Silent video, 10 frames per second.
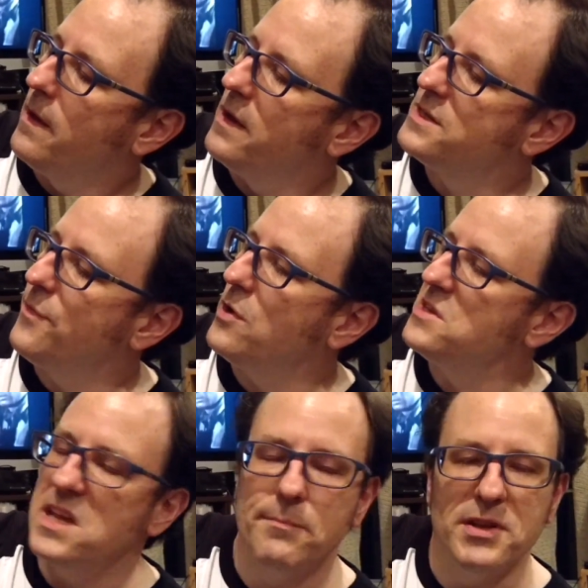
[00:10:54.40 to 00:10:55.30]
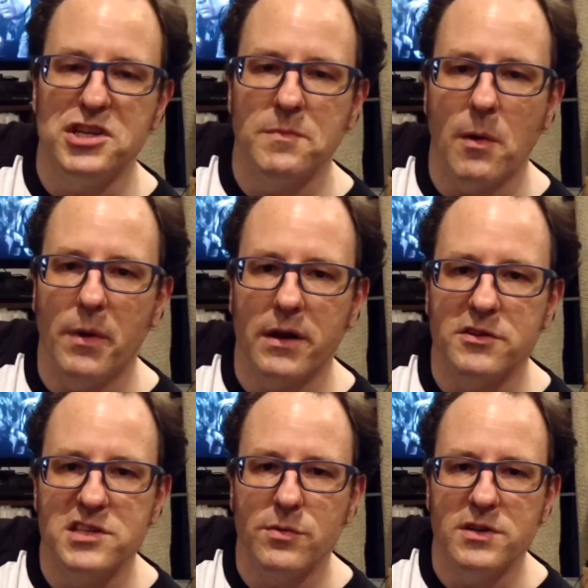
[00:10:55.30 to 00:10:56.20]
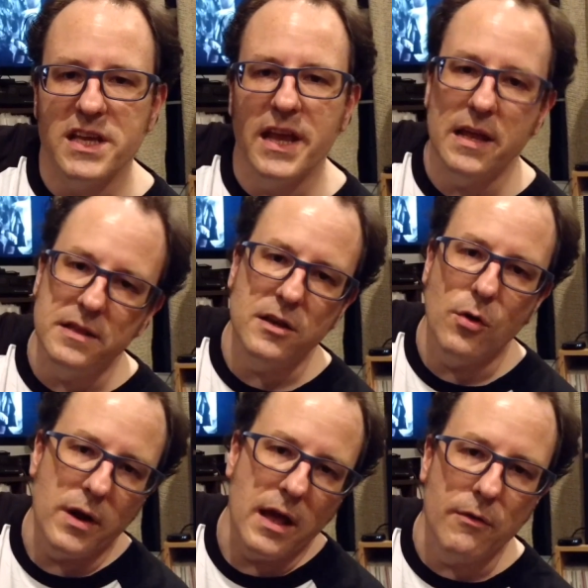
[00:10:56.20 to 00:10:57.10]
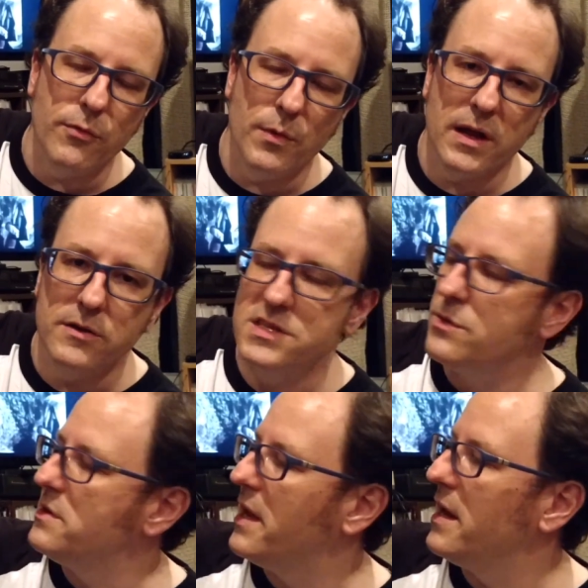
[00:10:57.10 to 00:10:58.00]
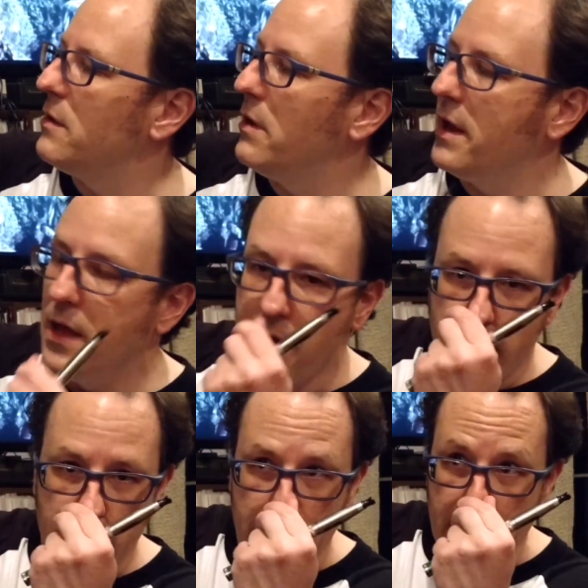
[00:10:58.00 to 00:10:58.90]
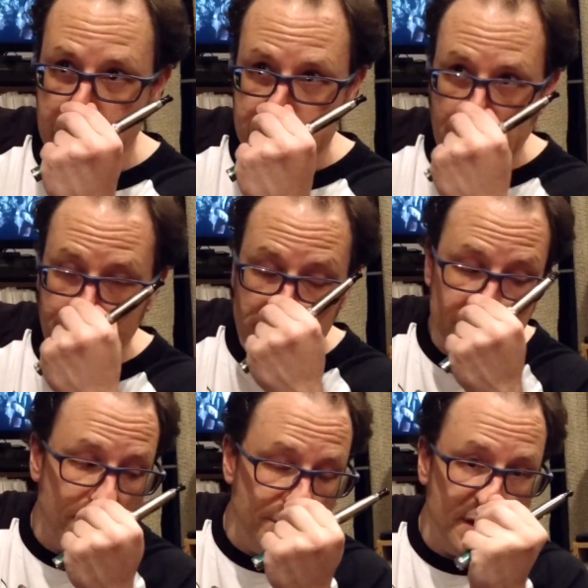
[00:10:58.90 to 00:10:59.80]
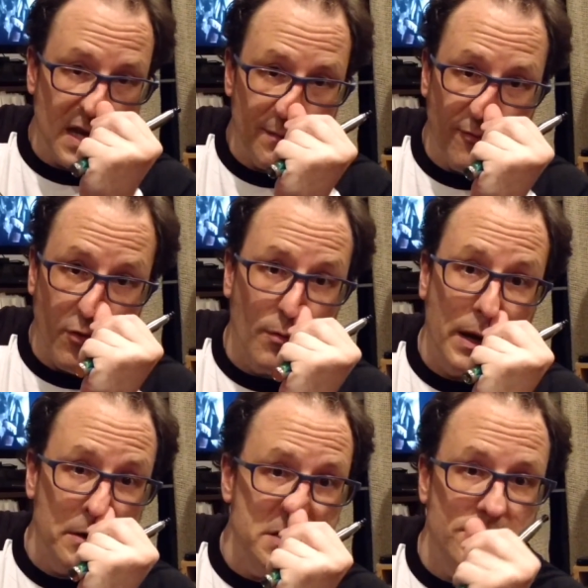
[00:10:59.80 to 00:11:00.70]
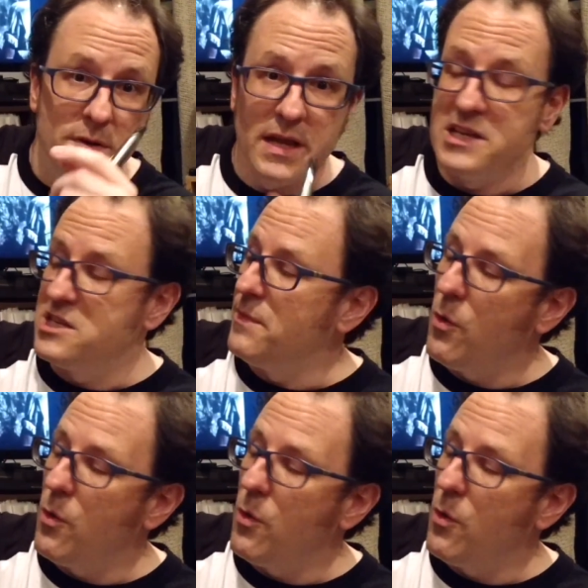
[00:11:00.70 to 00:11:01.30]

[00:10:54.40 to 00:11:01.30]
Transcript: as far as like bitching about Record Store Day and then going out for Record Store Day anyway. And I actually had my surgery the day before Record Store Day, so my